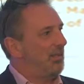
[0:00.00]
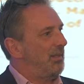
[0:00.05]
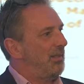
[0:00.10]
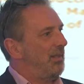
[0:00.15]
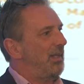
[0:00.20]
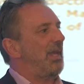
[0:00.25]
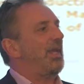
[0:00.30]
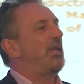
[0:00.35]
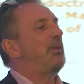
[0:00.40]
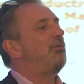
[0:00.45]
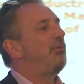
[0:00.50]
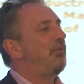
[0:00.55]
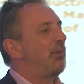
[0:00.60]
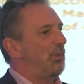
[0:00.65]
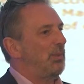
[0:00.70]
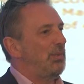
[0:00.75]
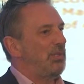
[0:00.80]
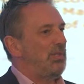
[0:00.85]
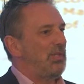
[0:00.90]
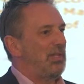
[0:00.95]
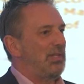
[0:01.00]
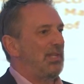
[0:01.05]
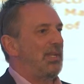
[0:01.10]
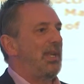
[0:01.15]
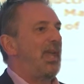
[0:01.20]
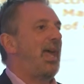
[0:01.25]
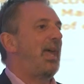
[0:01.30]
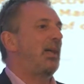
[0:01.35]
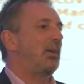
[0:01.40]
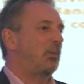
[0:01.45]
that influences and
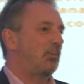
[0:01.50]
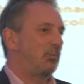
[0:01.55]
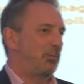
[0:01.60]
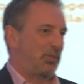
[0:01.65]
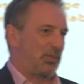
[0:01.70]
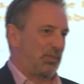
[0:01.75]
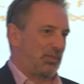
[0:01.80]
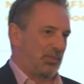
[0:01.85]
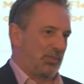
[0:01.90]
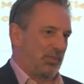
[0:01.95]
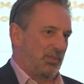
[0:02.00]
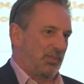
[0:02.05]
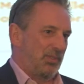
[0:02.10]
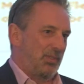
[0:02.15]
helps